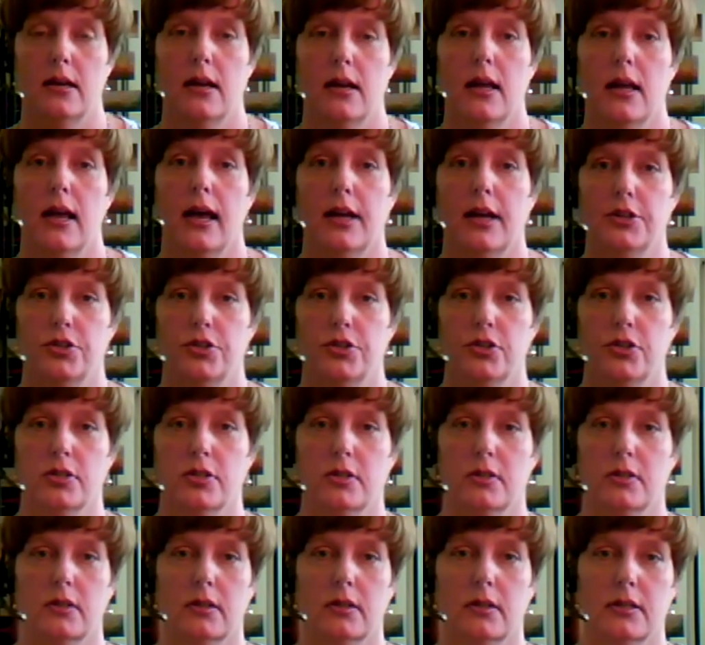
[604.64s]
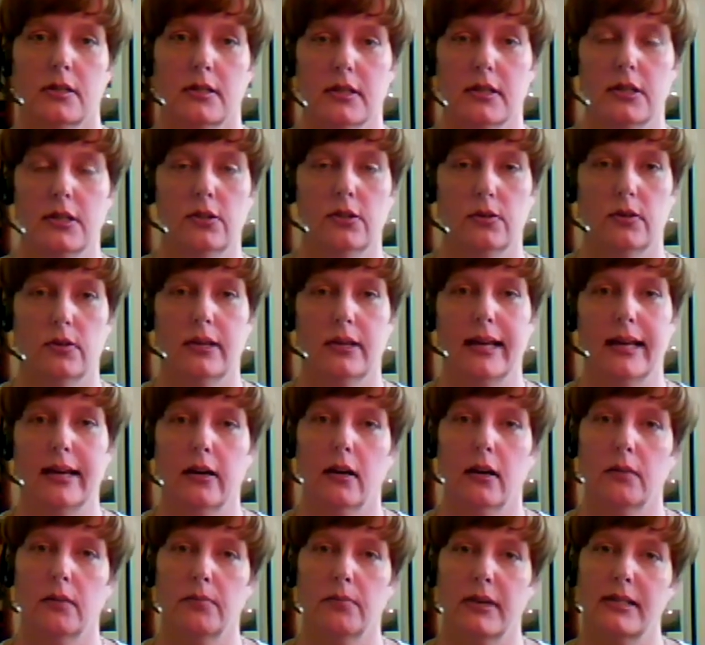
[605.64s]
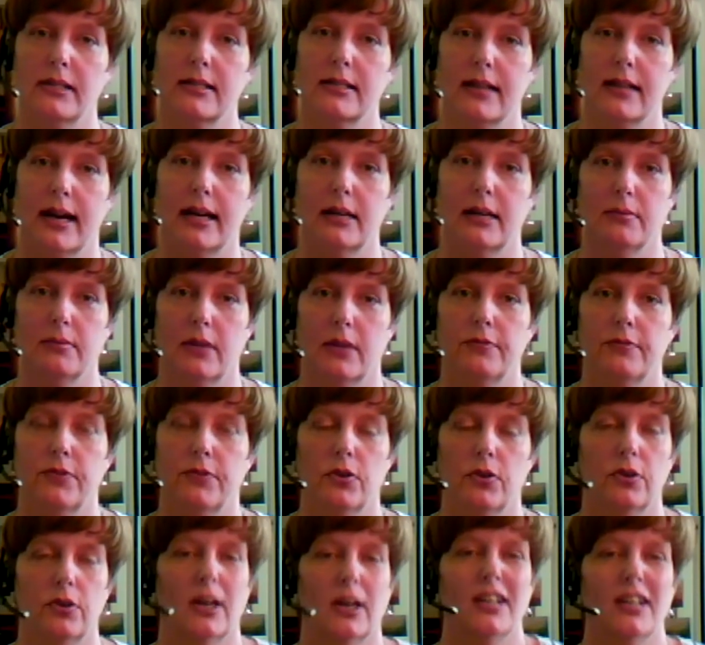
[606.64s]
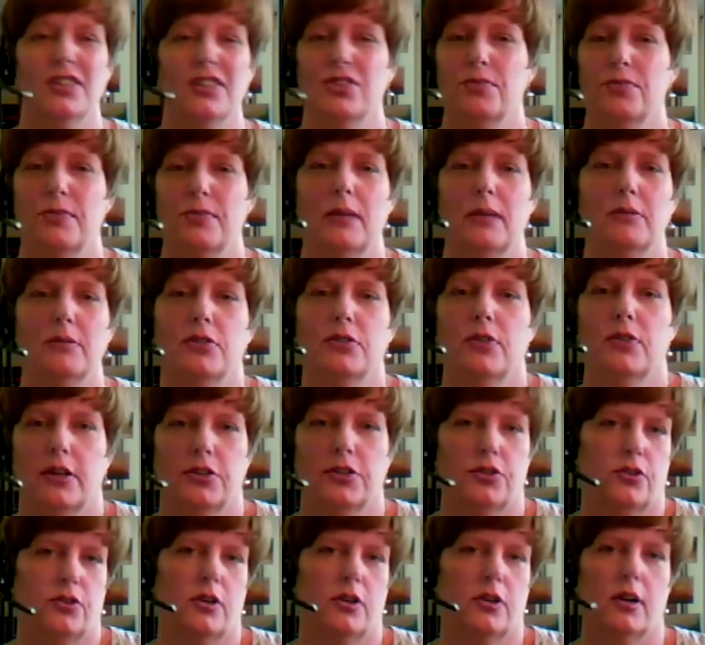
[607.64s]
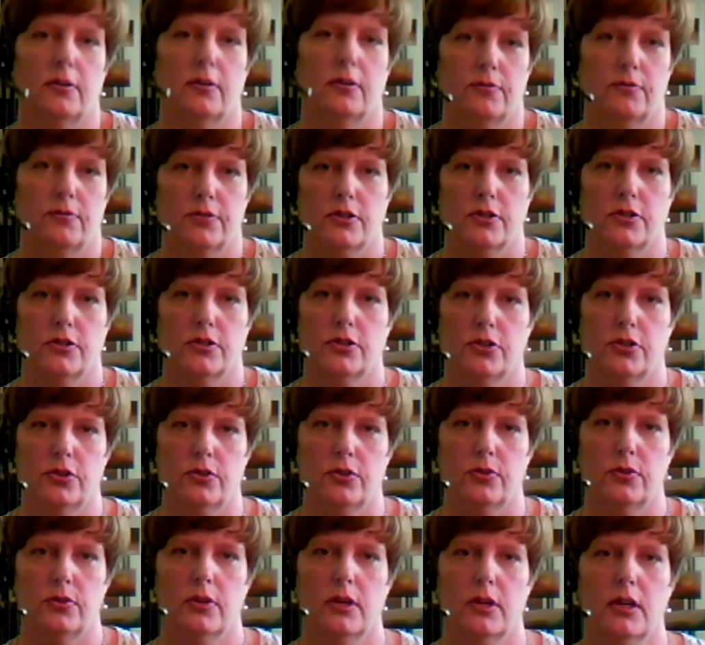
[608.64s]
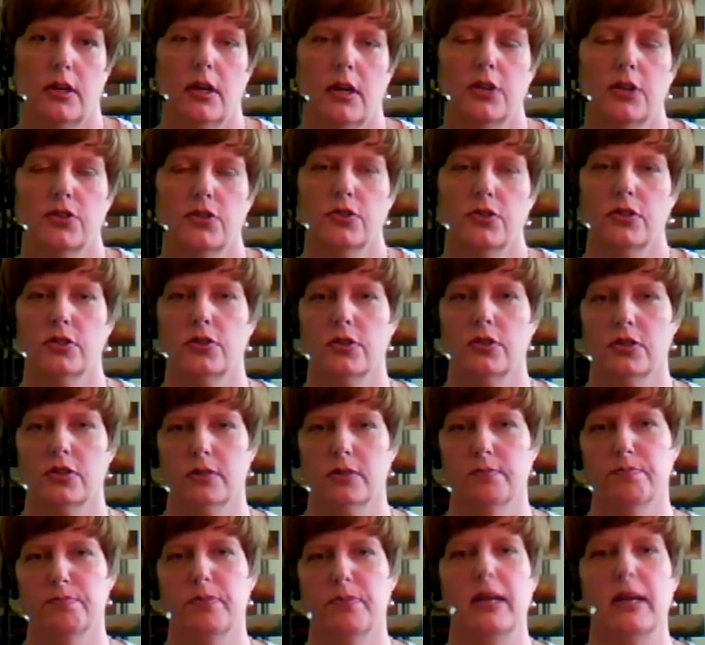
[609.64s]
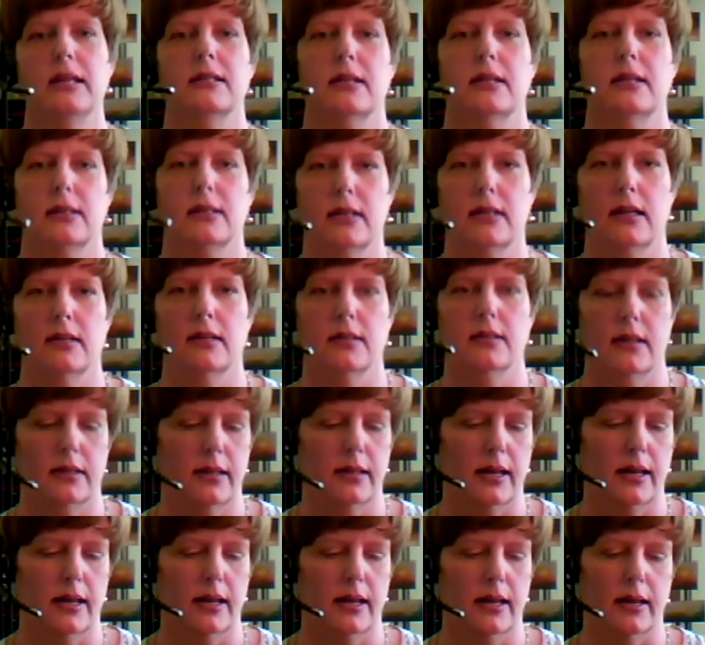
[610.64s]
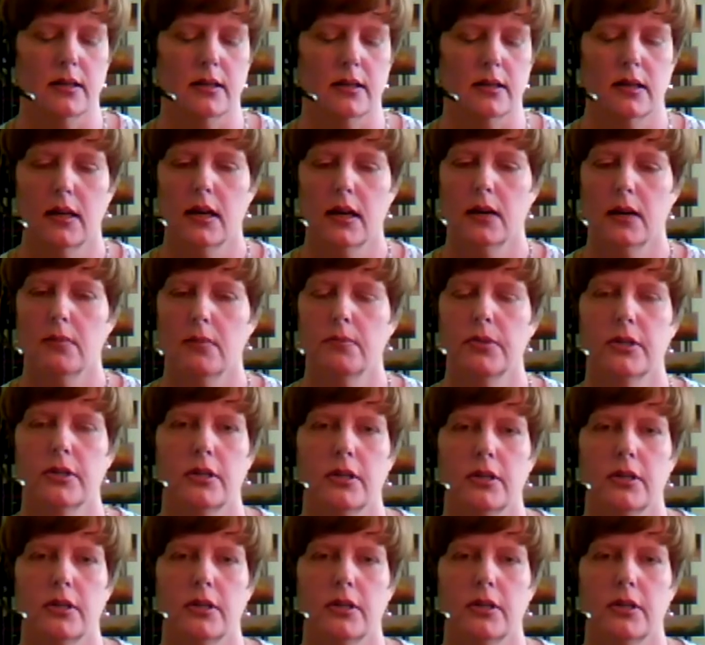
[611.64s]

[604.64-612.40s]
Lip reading: and just, get on by scanning my phone, I should be able to do that at your conference too. So there's some basic things like that. But,